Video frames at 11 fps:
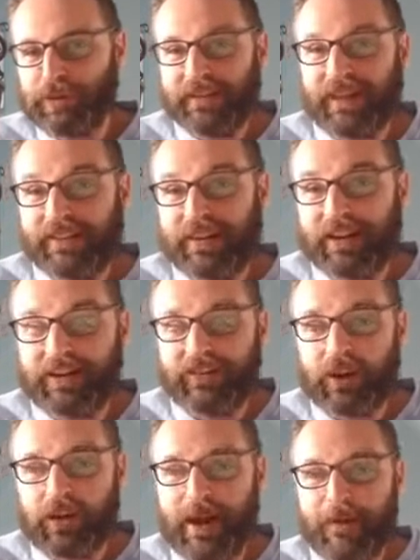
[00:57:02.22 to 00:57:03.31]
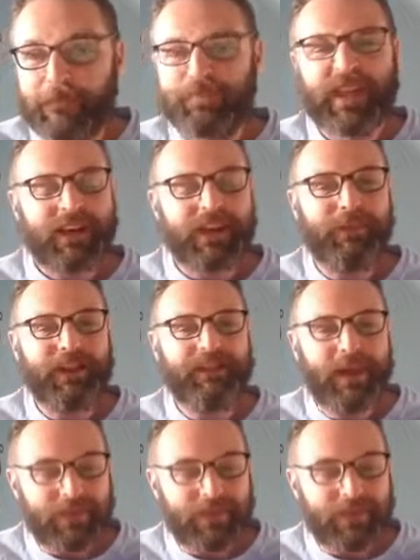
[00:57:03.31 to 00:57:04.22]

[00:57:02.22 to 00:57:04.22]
the next nugget is all about. In the meantime,